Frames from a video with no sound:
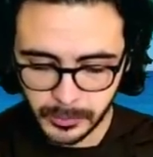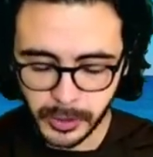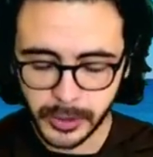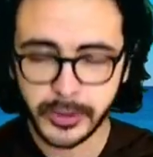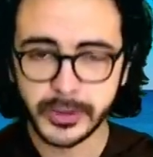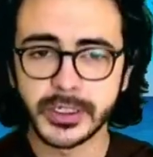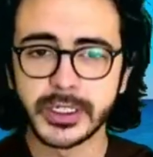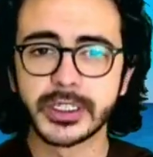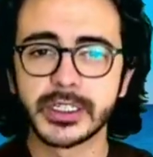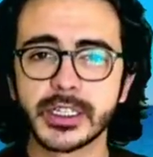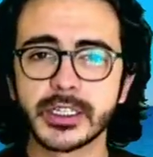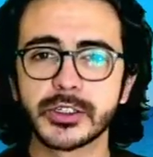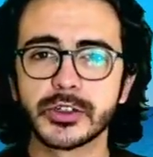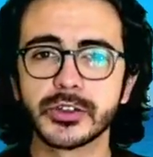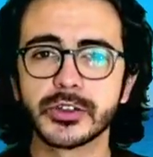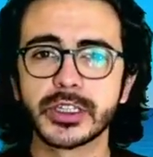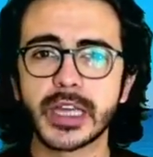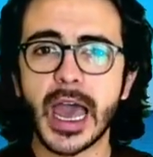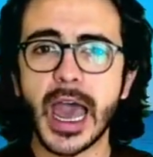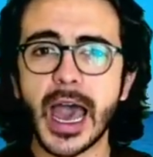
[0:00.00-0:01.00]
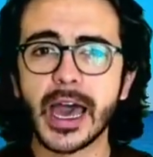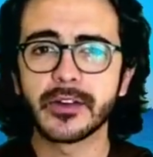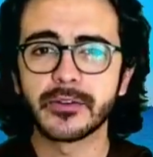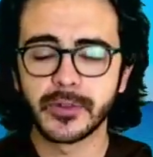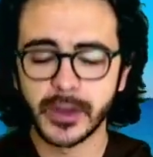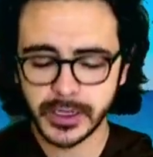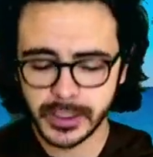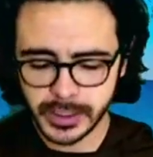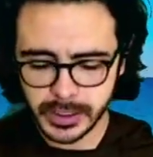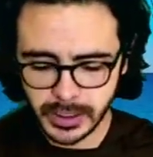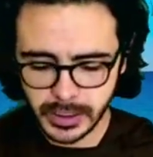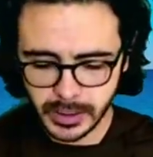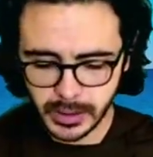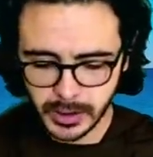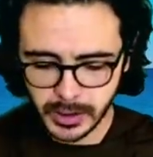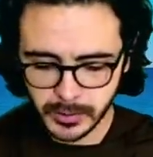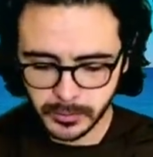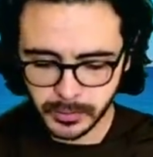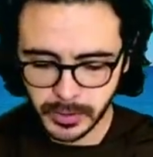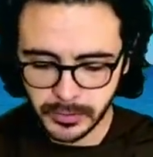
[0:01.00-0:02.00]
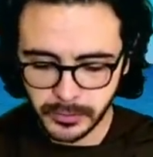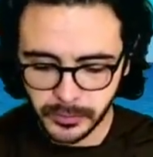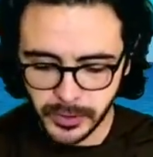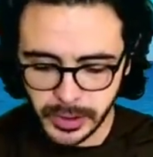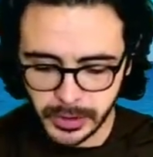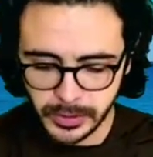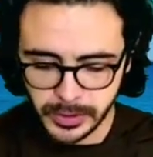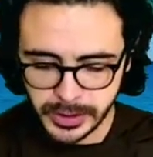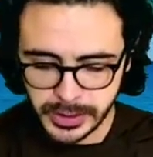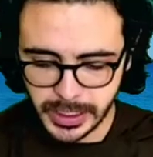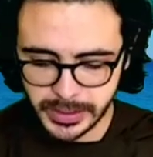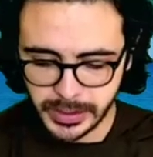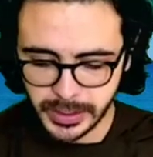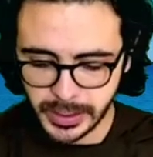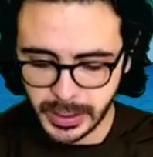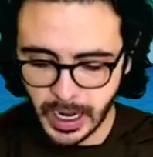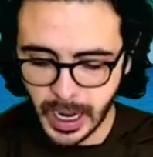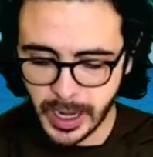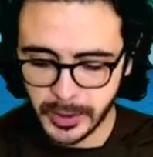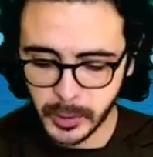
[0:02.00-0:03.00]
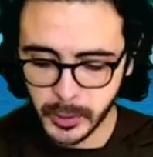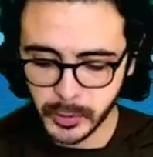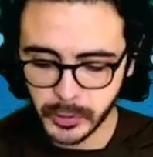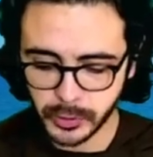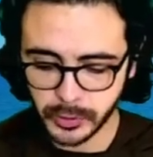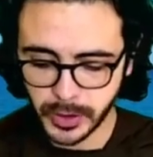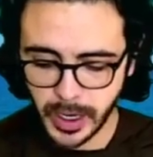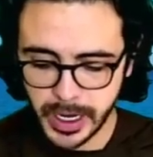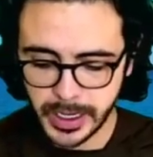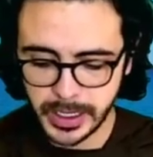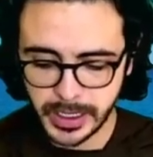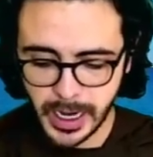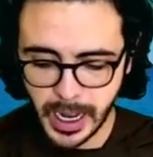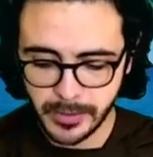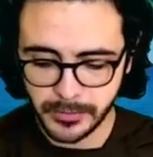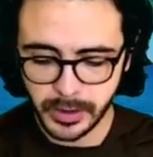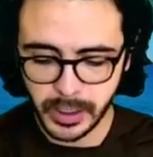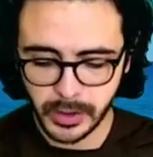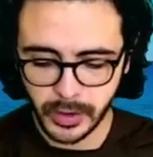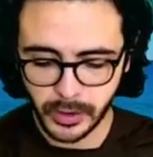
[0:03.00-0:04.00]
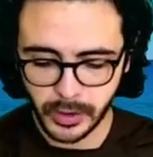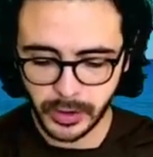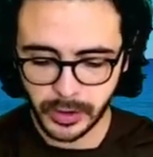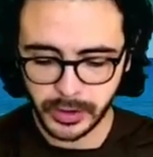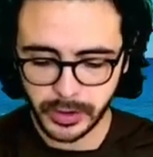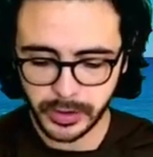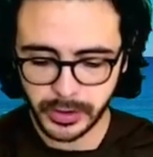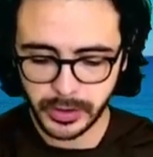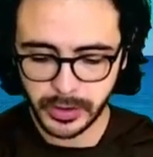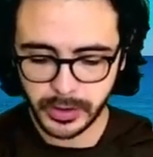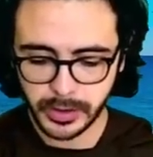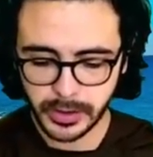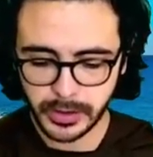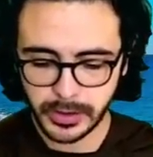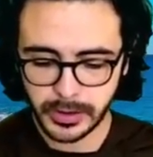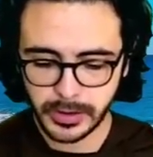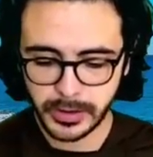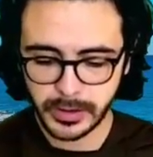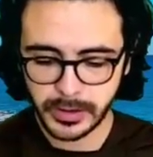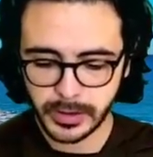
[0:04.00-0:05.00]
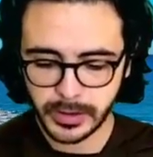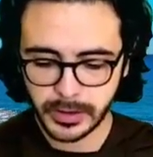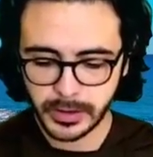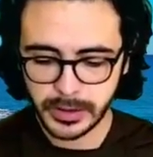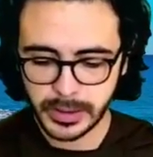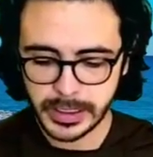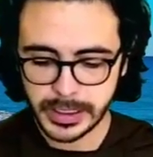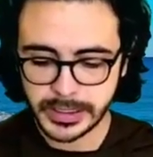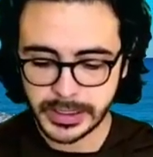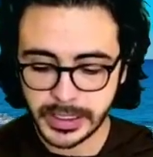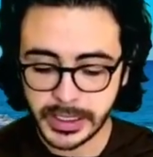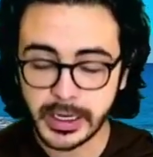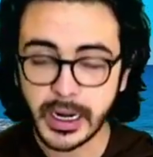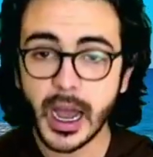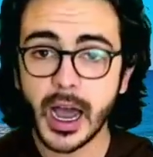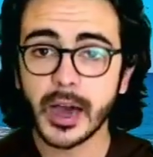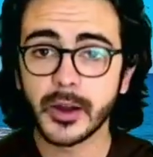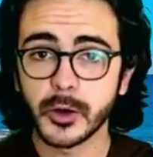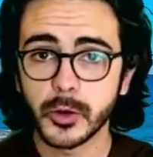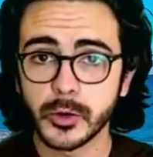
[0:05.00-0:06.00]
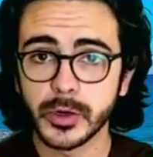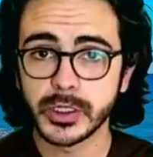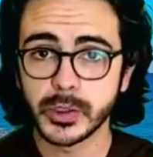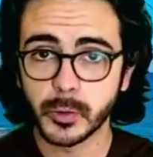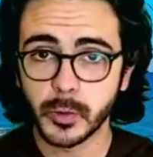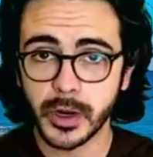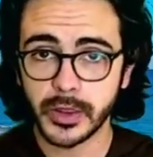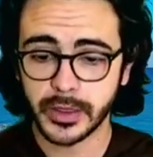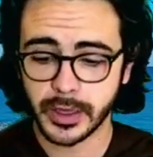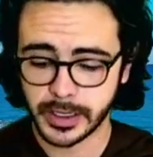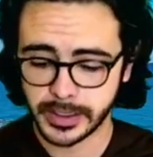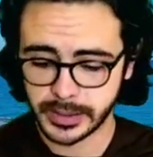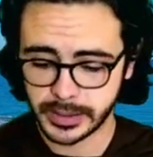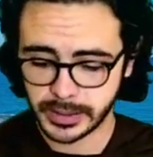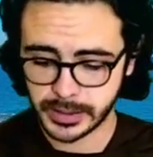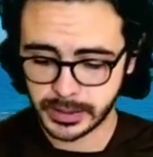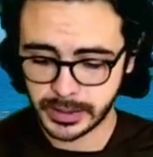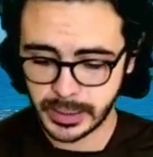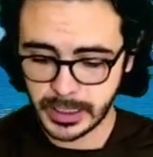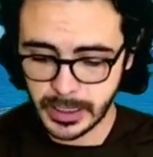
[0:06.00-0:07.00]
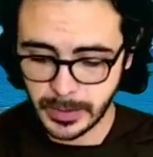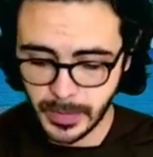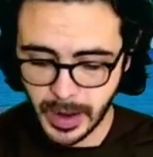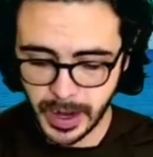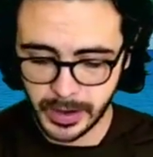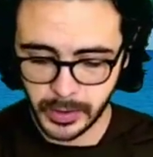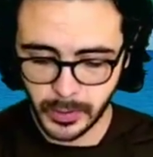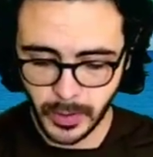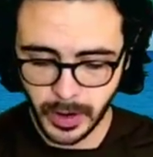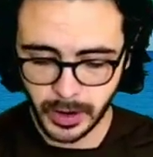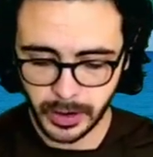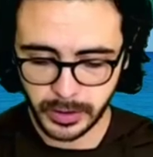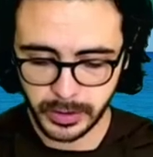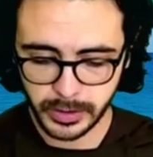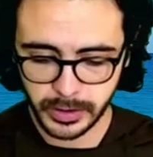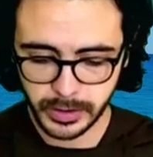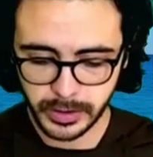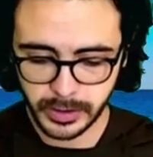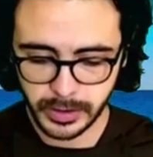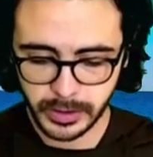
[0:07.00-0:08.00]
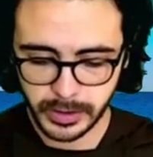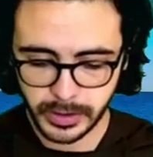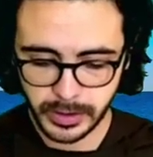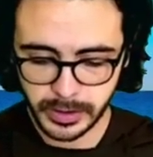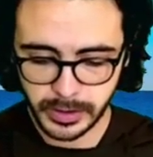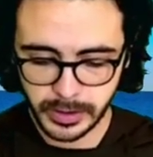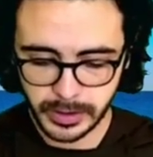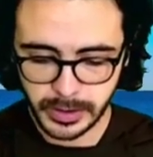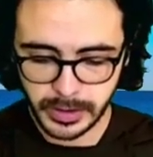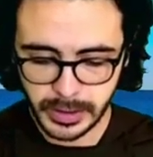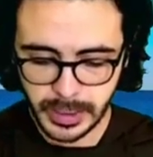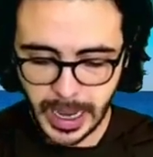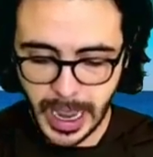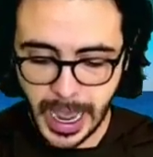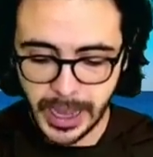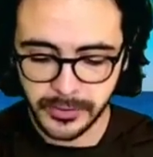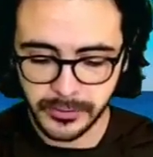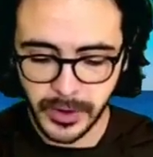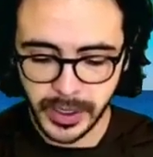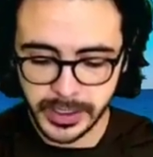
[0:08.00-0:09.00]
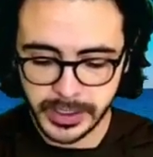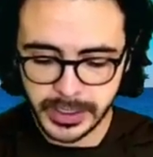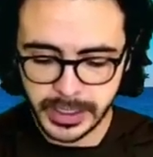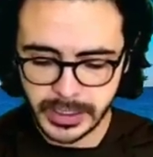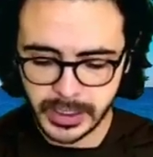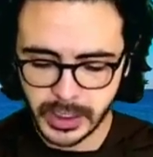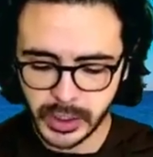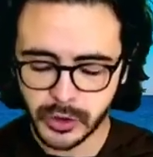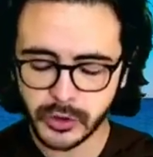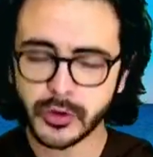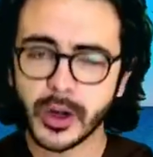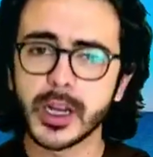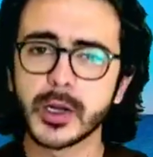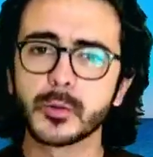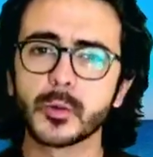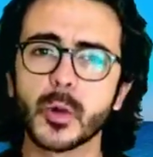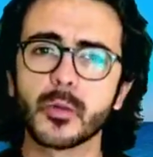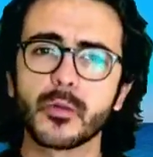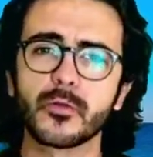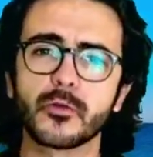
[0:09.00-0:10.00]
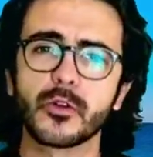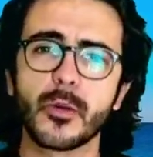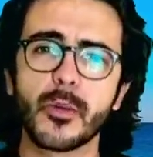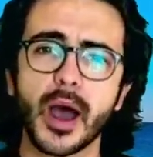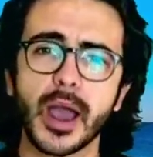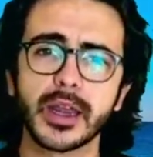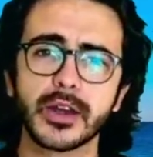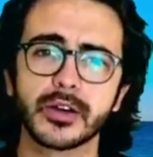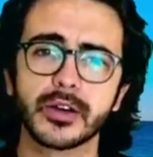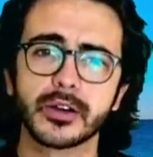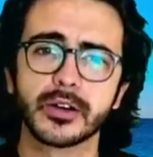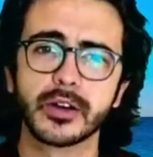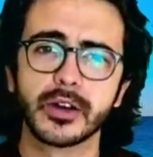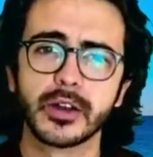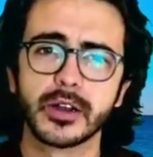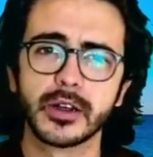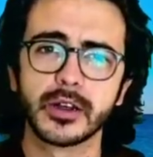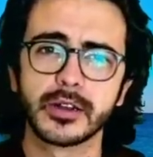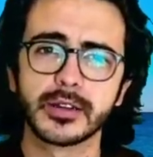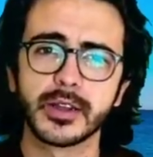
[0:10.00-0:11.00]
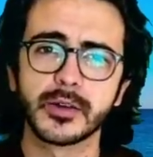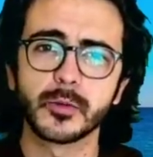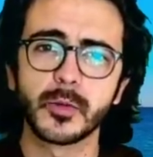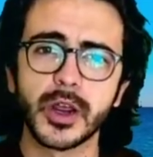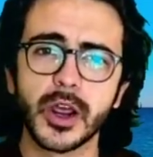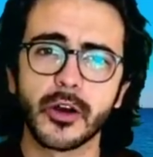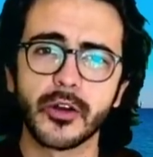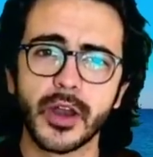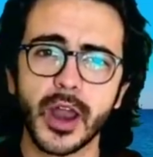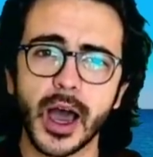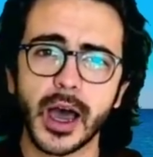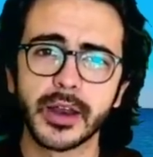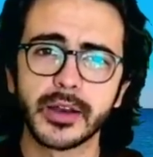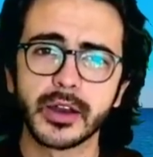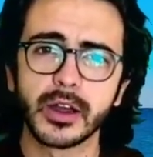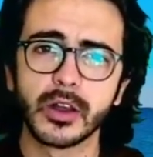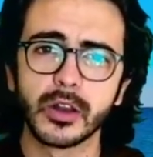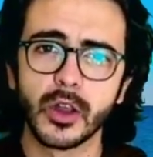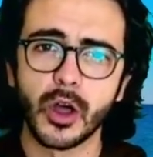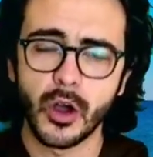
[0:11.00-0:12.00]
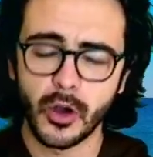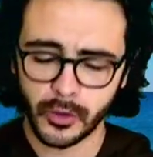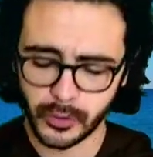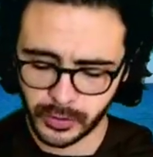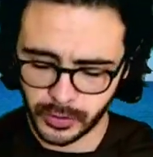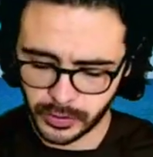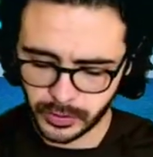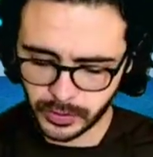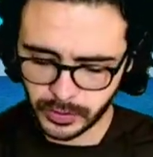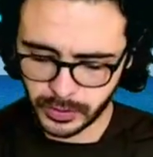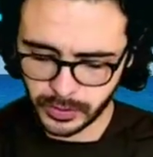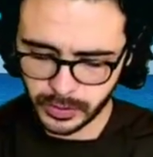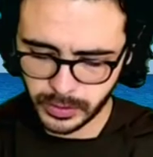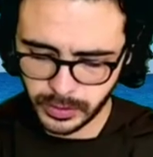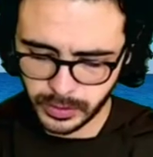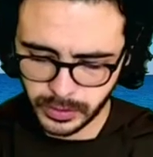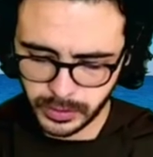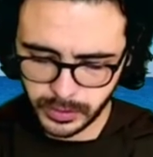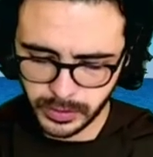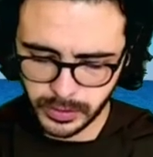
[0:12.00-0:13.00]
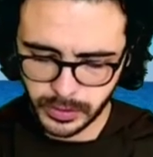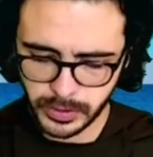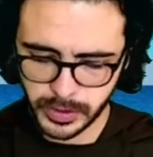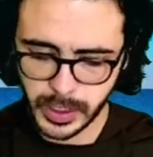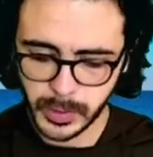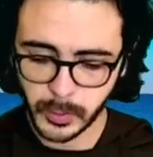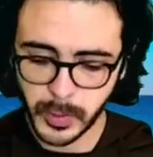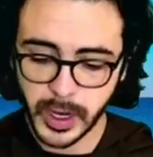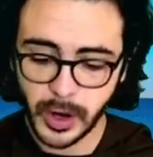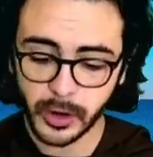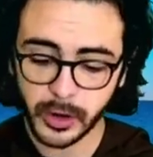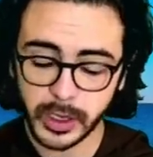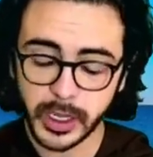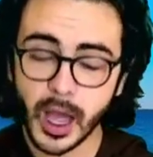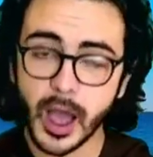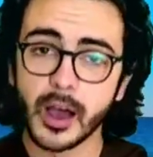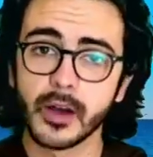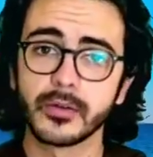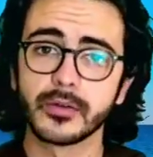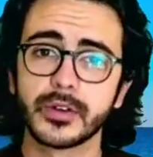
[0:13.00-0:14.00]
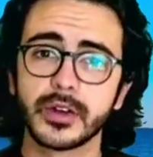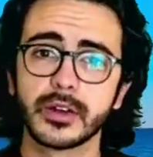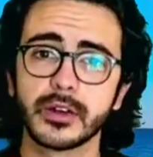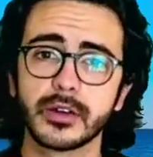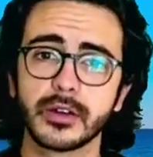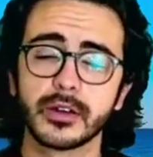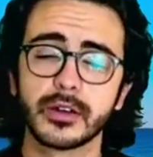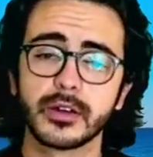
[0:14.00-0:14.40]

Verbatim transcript: Brothers and sisters, Advent reveals that the God who created heaven and earth is the God who is with us, Emmanuel. Advent is the great reminder that we are not alone, that we are loved.